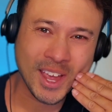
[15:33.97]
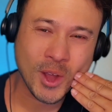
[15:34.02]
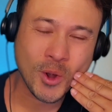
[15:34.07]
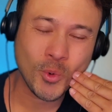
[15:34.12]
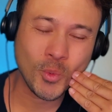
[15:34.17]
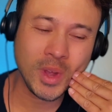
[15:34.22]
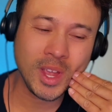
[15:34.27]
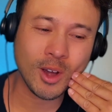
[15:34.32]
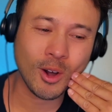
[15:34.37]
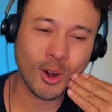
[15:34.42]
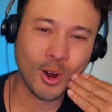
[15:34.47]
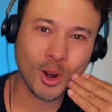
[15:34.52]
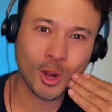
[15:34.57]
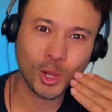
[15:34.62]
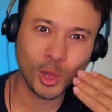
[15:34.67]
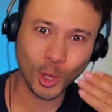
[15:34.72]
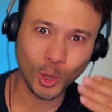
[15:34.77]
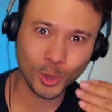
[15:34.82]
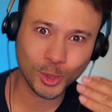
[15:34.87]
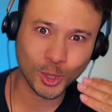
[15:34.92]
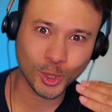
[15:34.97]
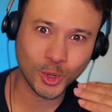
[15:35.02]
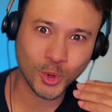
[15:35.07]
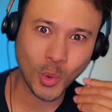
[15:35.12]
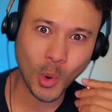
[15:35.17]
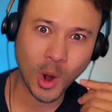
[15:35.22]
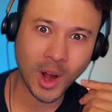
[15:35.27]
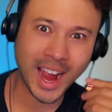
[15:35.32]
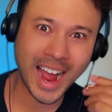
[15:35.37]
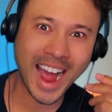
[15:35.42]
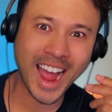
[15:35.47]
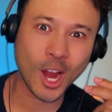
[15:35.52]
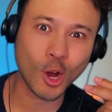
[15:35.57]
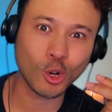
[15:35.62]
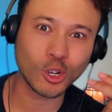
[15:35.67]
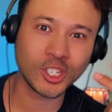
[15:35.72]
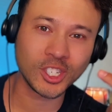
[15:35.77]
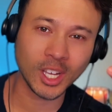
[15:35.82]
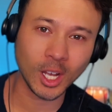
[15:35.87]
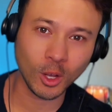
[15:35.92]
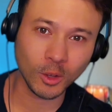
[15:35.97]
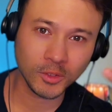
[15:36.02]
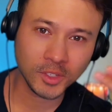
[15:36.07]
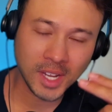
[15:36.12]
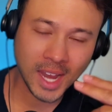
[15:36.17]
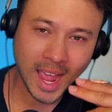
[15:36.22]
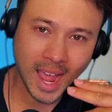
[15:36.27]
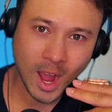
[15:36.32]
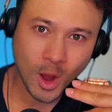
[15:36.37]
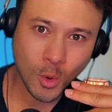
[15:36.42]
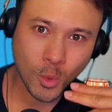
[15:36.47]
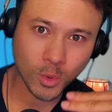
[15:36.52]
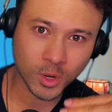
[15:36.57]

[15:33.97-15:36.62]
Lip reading: We are closer to our higher selves now.